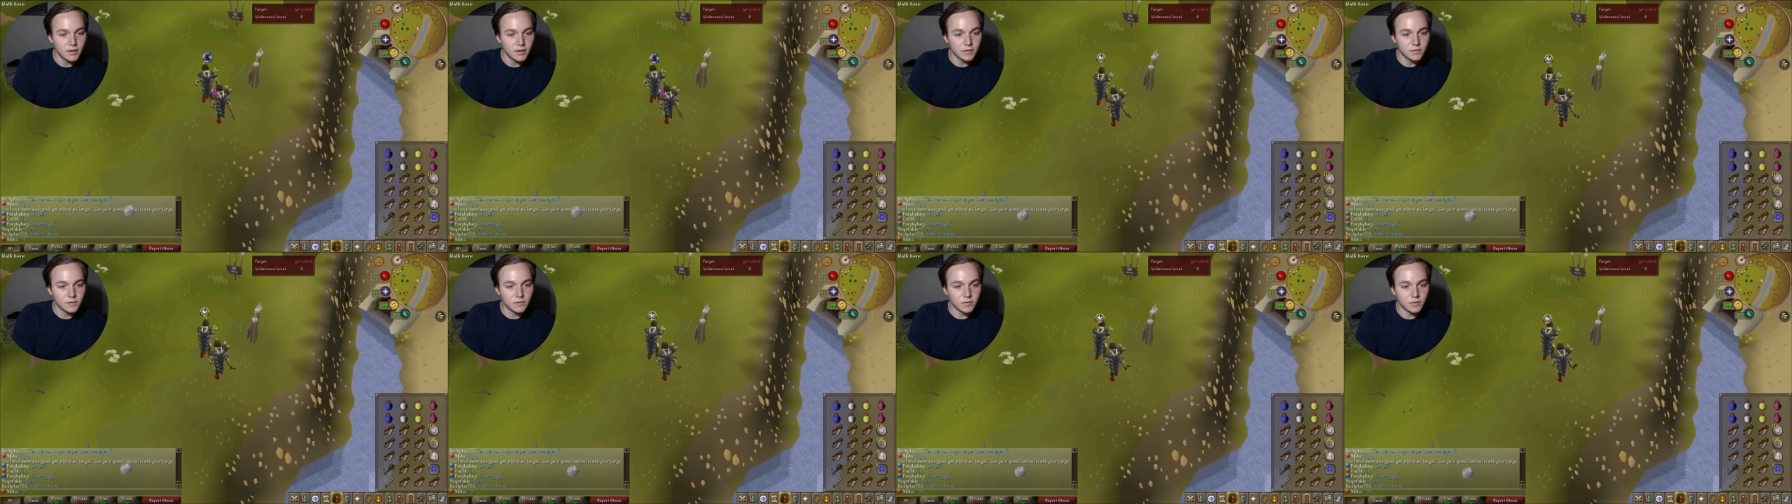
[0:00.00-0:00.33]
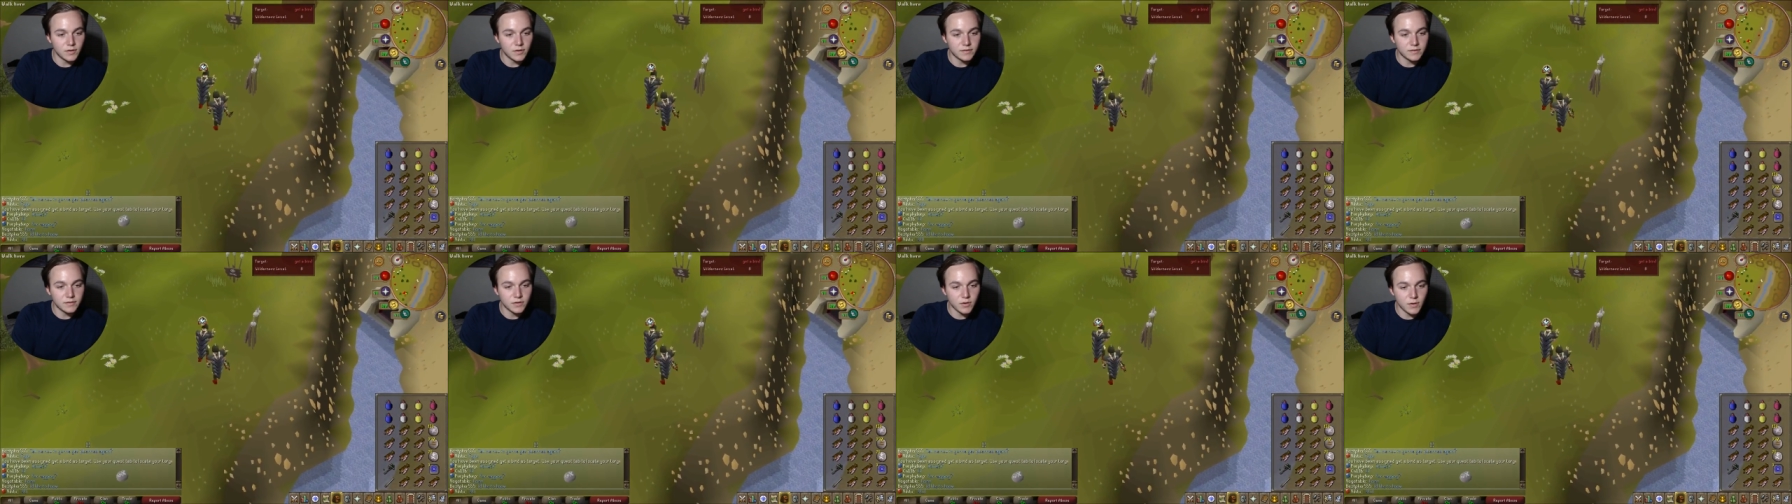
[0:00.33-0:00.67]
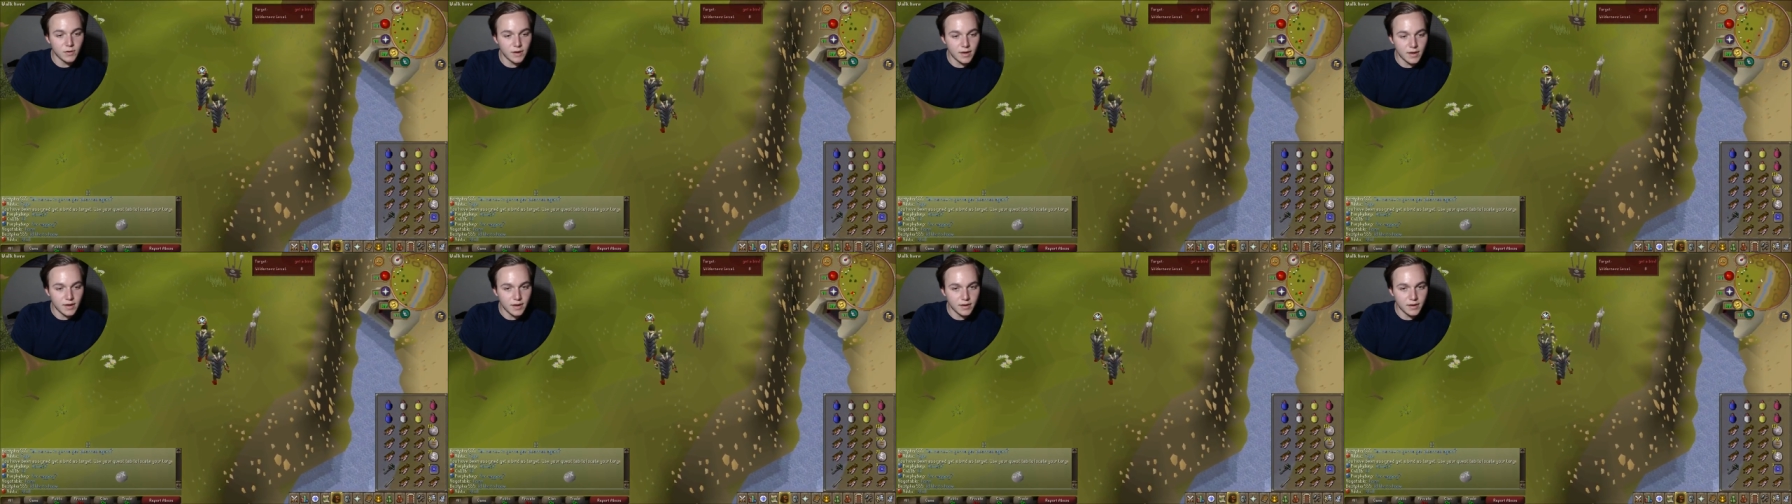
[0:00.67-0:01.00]
So let's
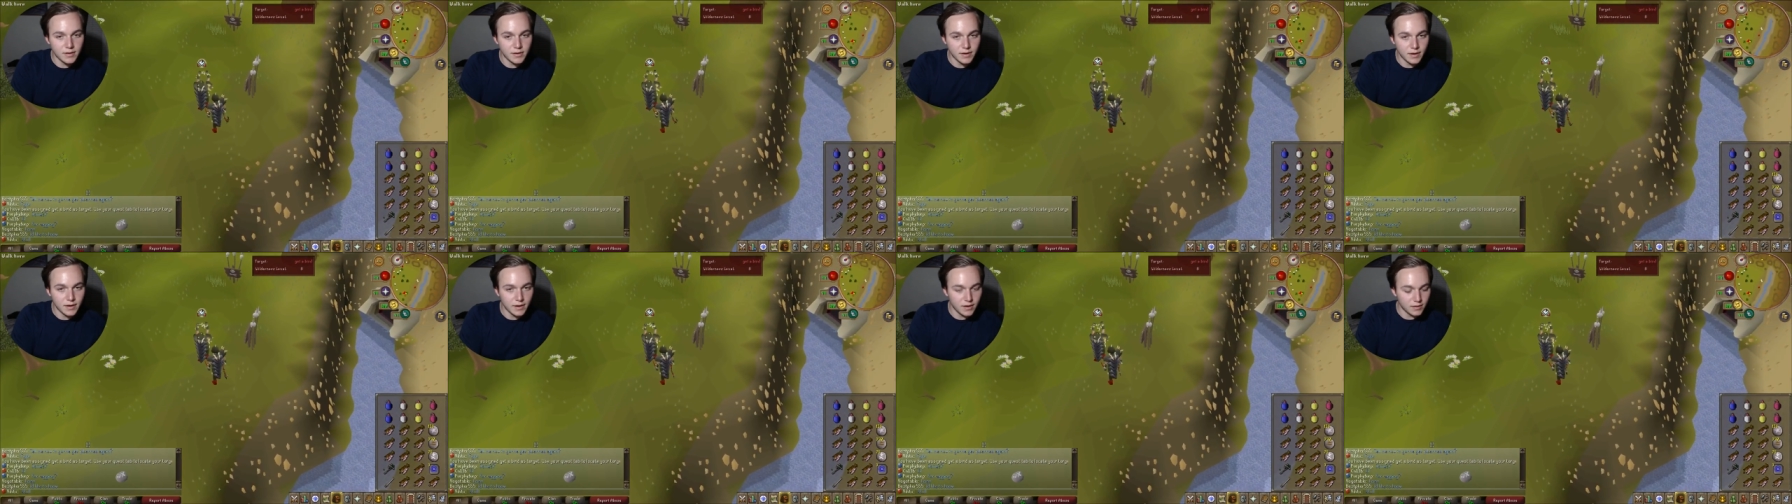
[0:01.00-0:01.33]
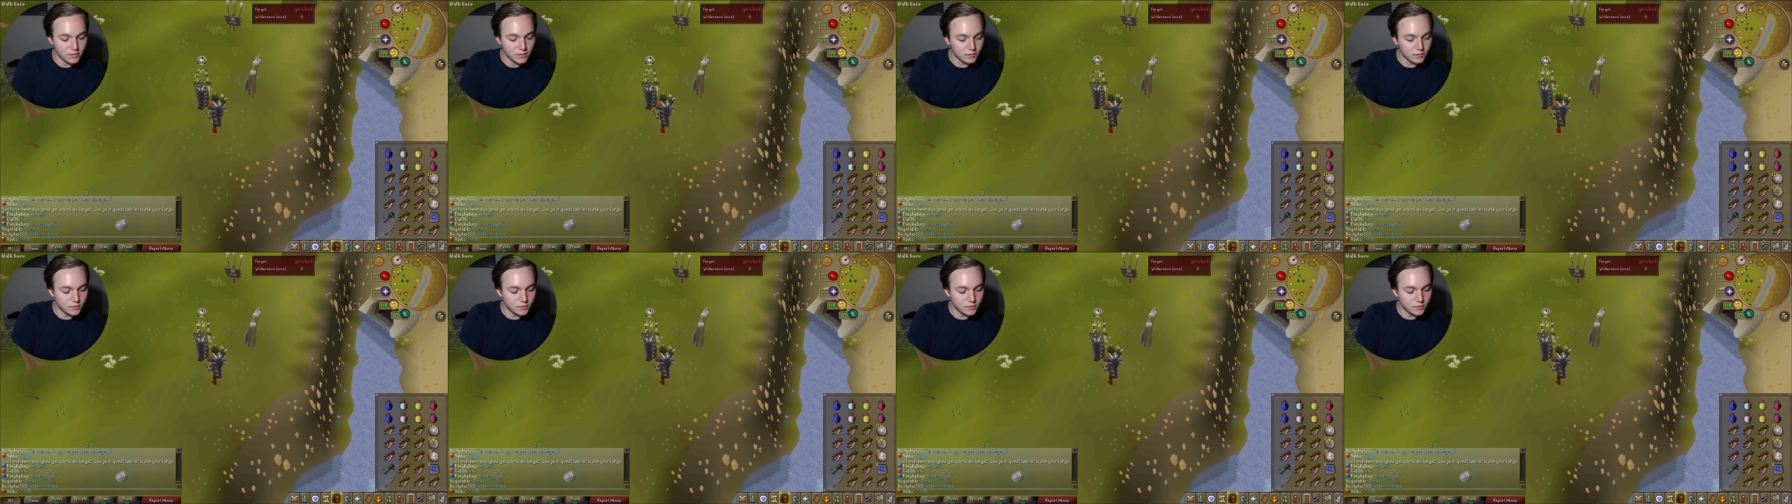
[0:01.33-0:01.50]
go ahead and